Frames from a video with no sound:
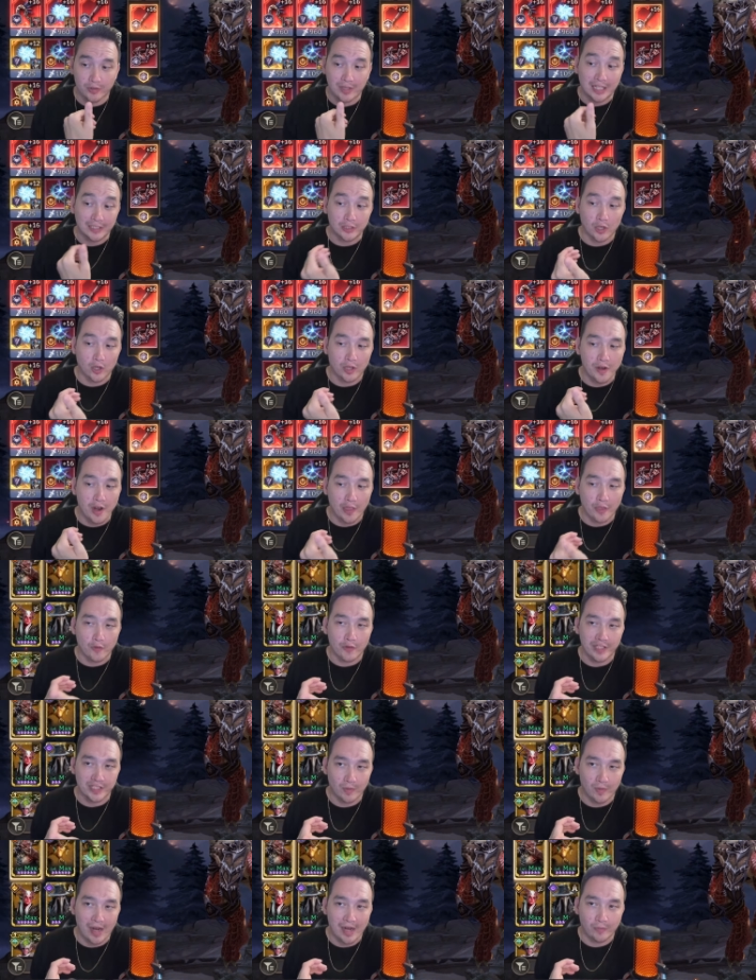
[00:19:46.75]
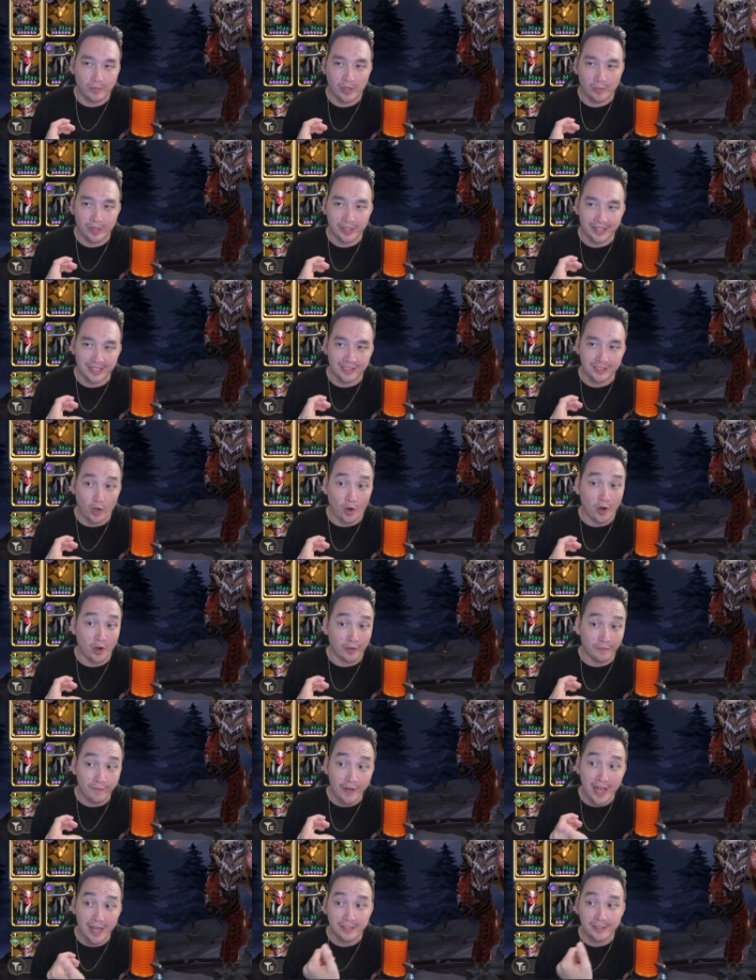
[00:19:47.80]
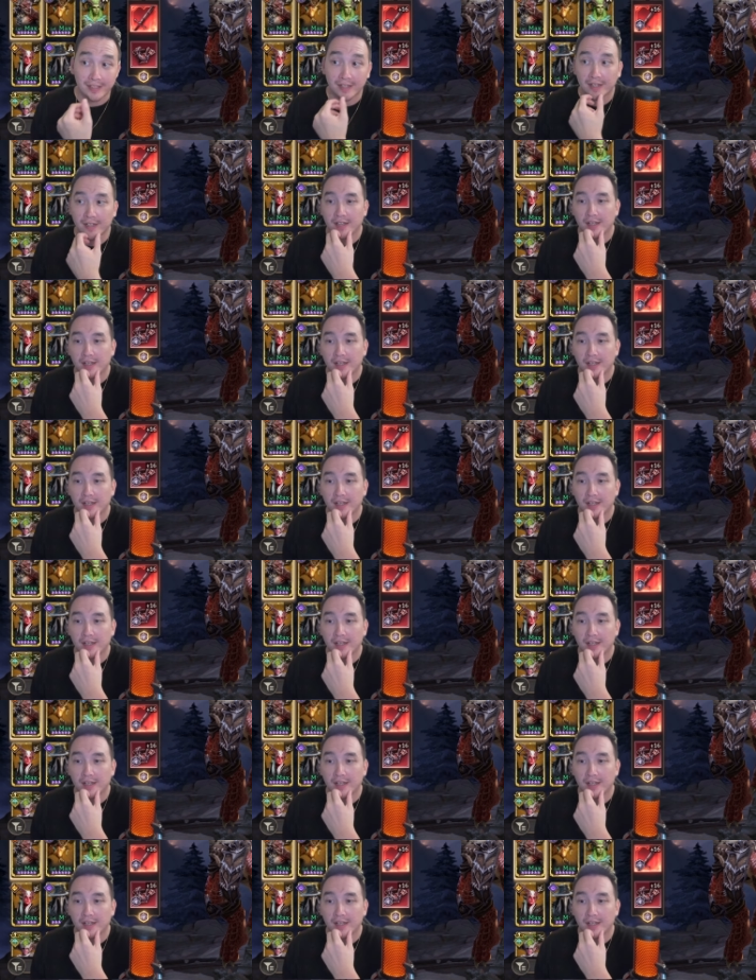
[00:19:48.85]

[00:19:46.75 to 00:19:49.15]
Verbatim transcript: That's all another reason why I went with this artifact